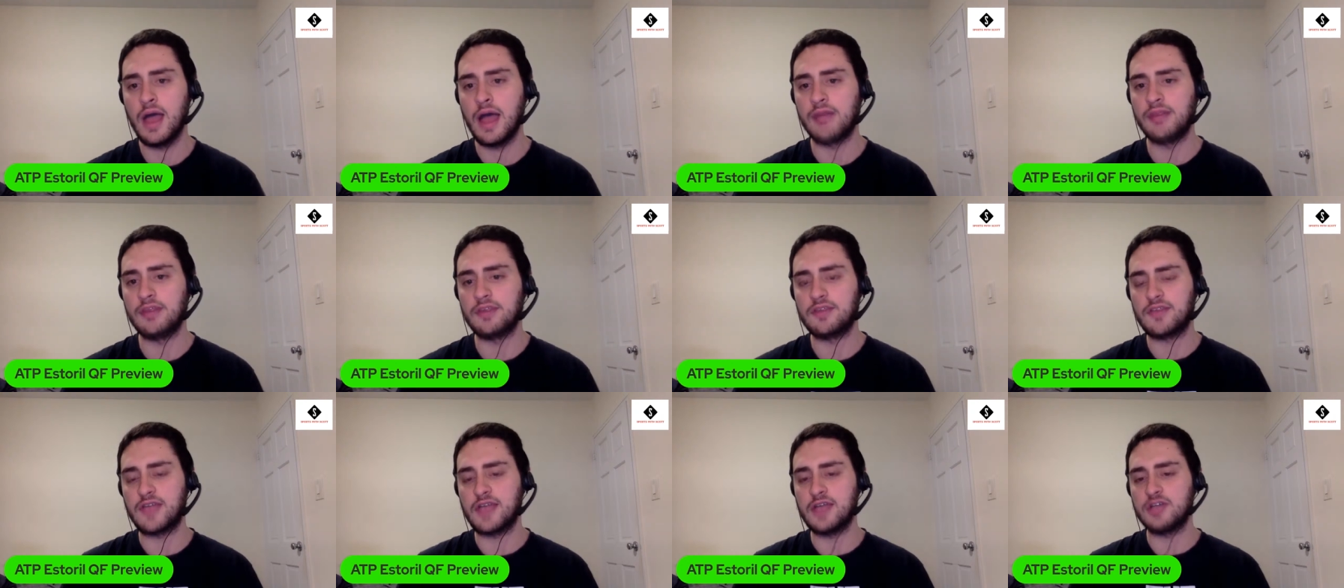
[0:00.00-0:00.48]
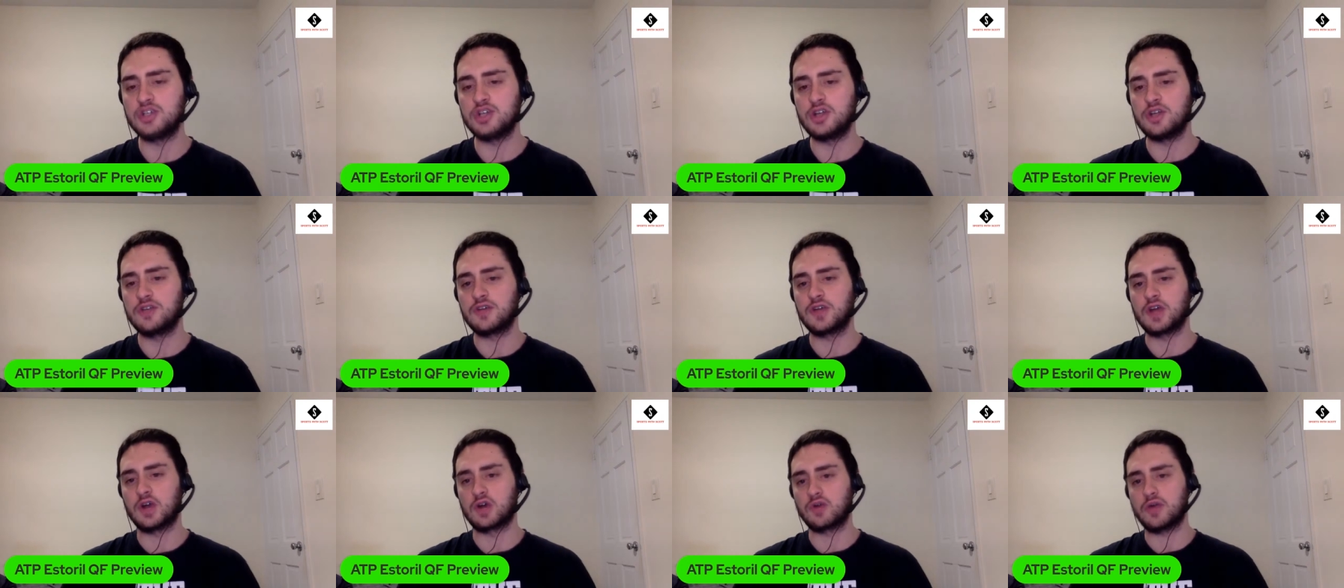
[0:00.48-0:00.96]
At this stage in
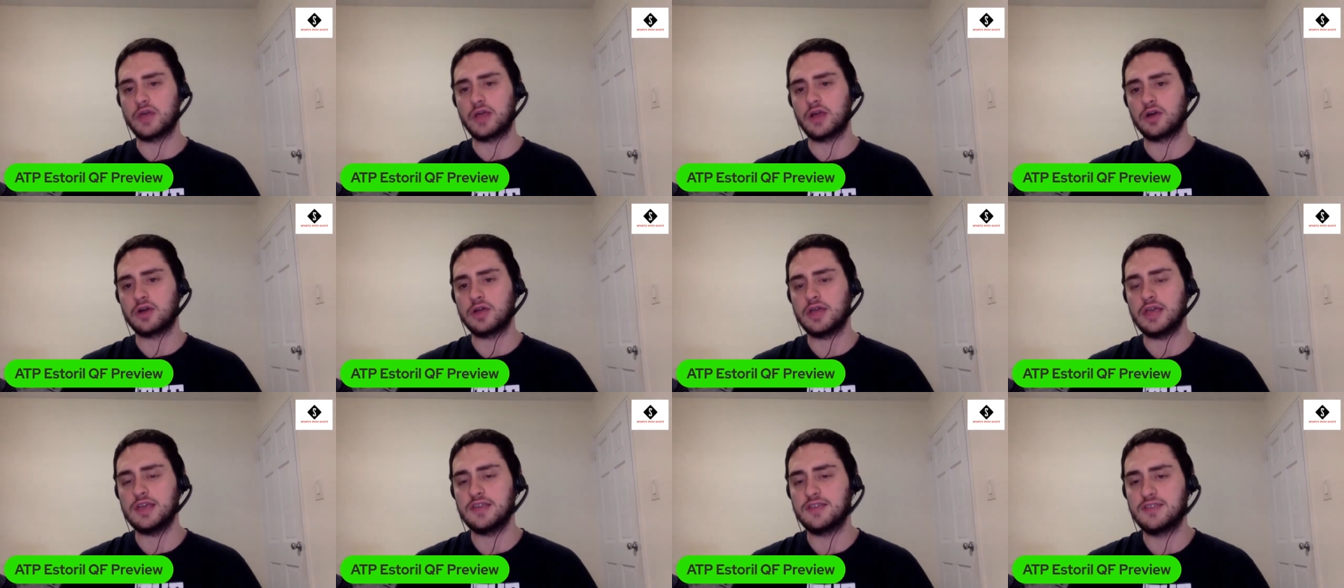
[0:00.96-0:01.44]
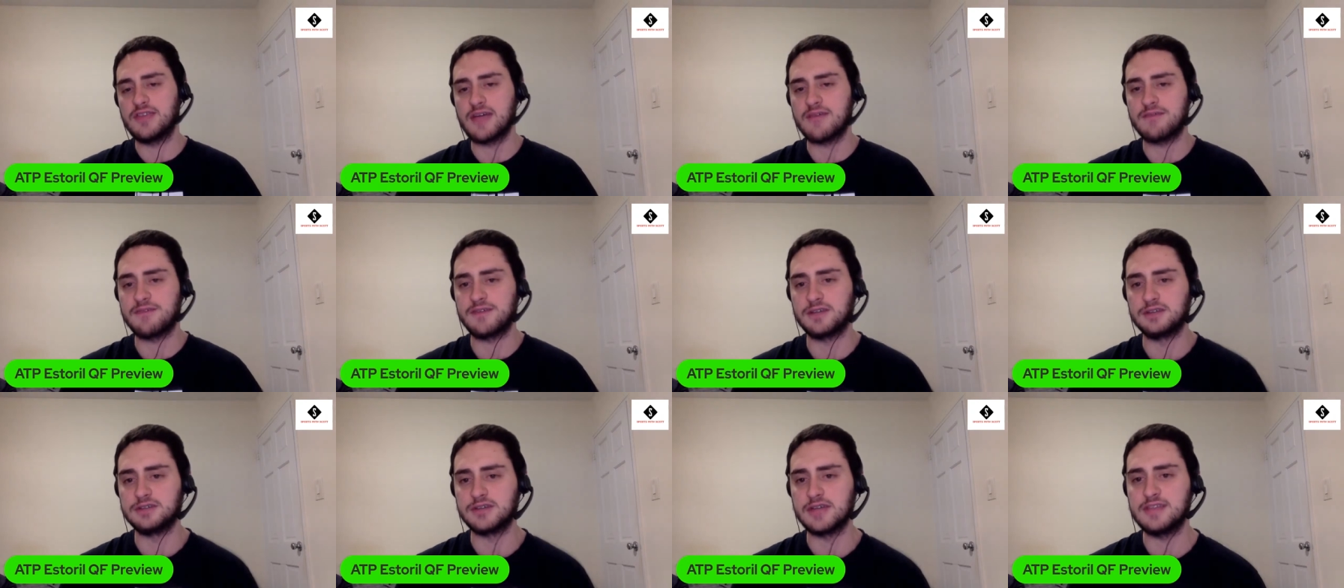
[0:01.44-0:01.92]
his career, he's
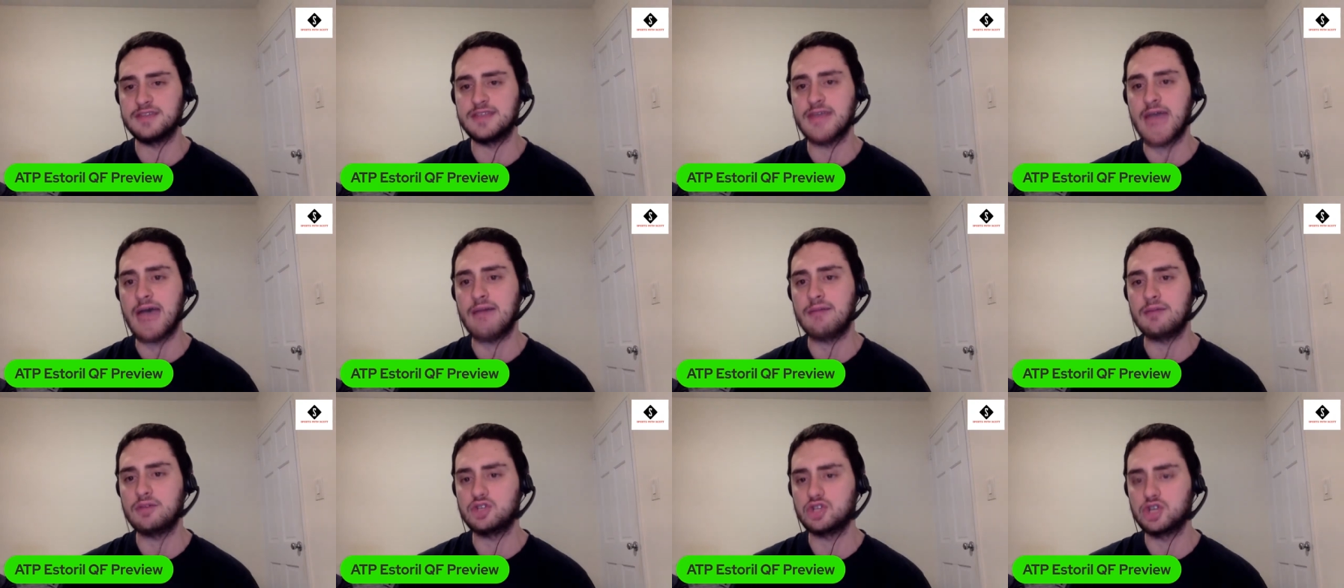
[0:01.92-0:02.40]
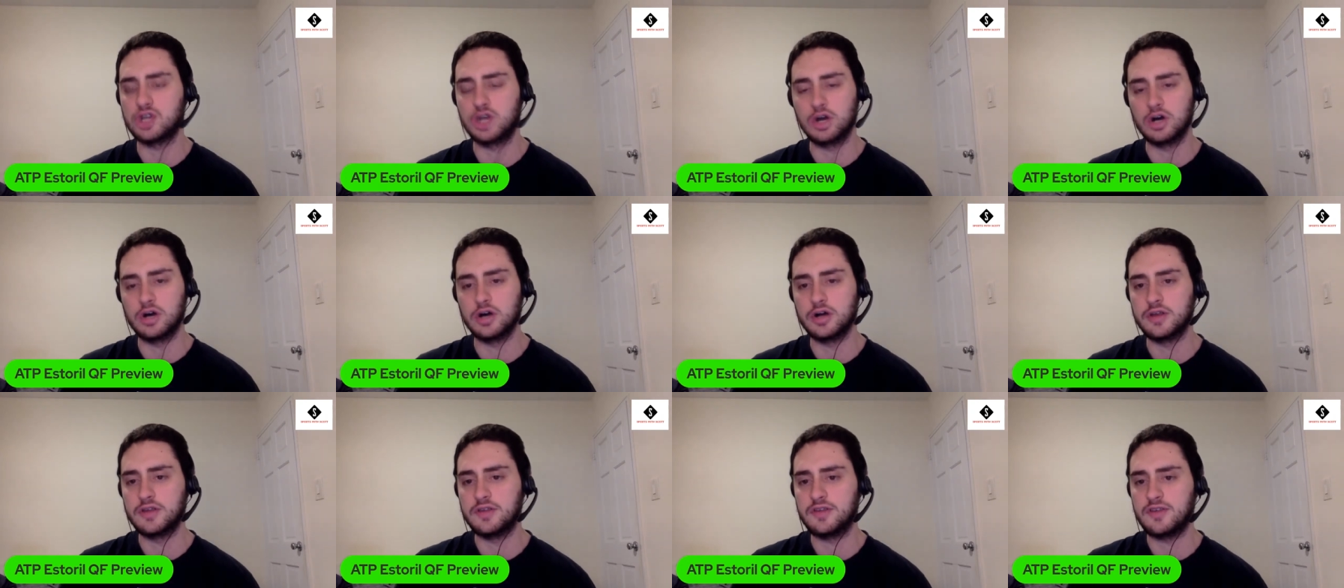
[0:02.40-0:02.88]
definitely damaged
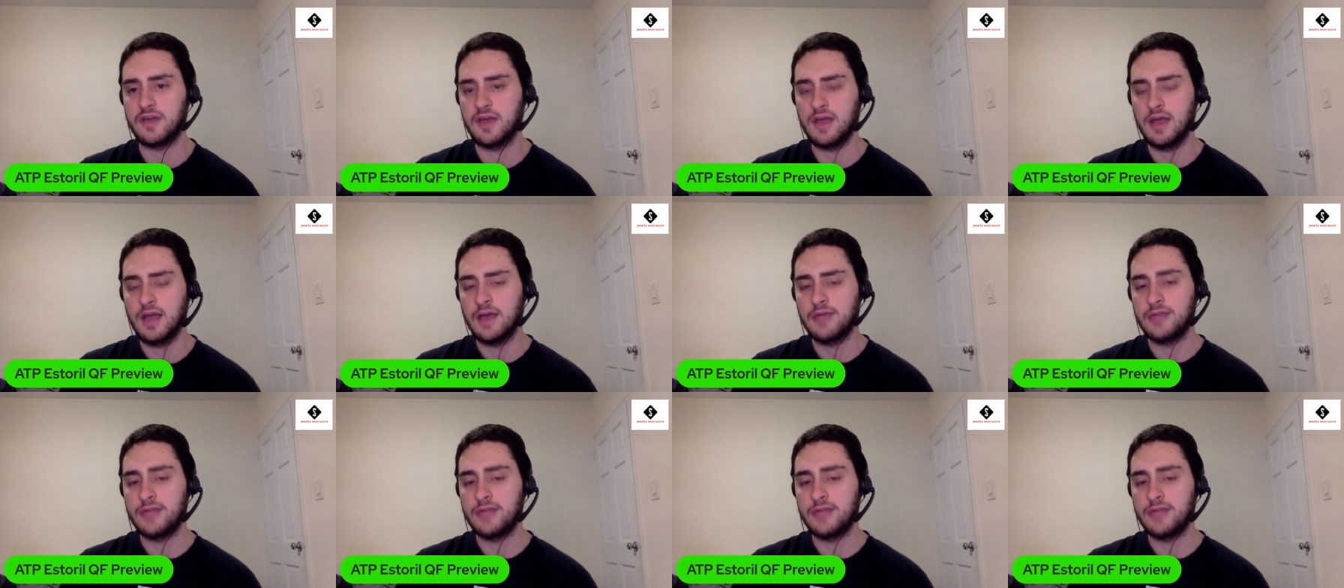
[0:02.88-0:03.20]
goods.